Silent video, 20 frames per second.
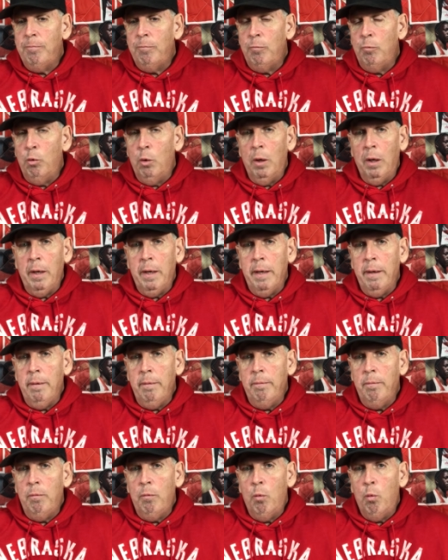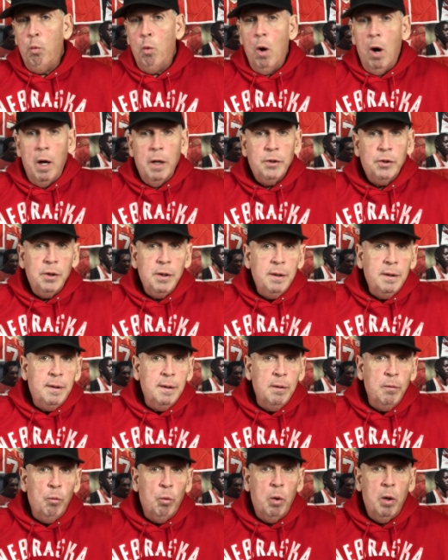really
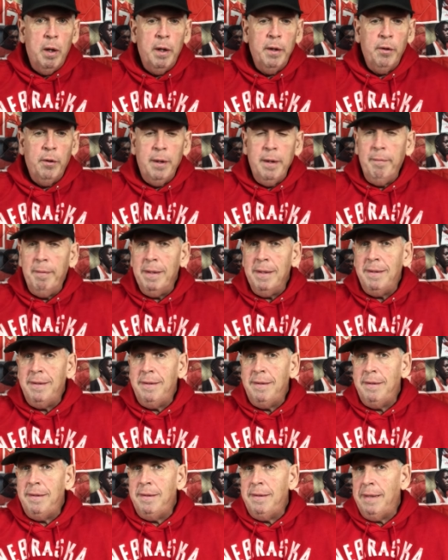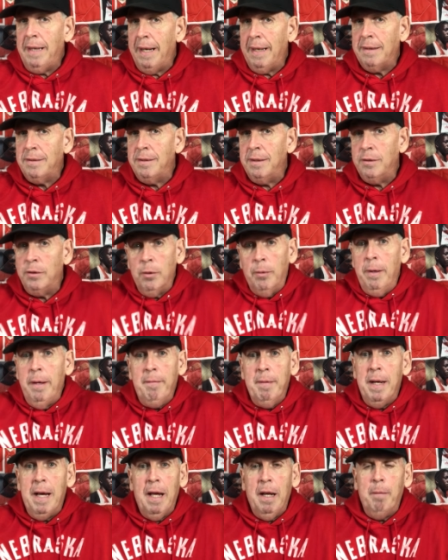Washington one or even Texas, or
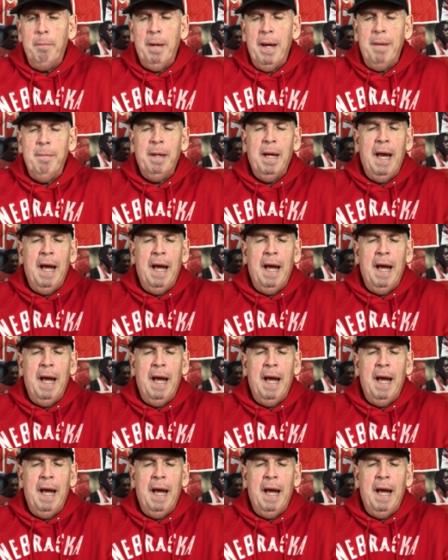even Alabama.